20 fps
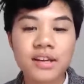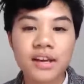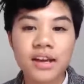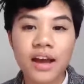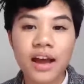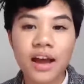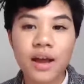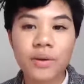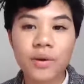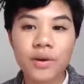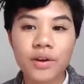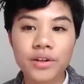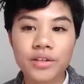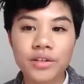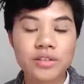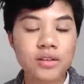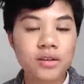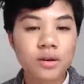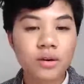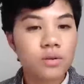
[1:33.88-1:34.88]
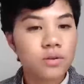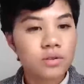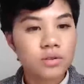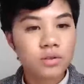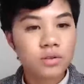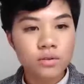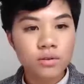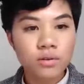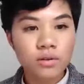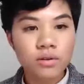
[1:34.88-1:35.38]
I wanted to go to
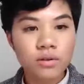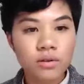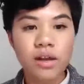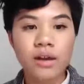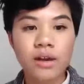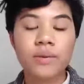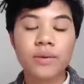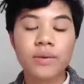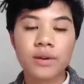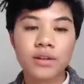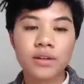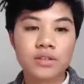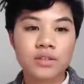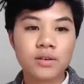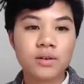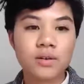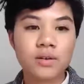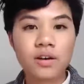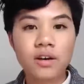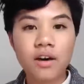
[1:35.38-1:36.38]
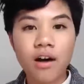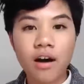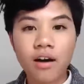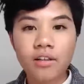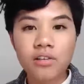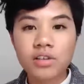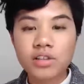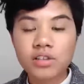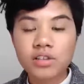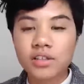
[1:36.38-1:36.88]
school, I wanted to go to
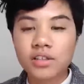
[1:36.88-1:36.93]
college,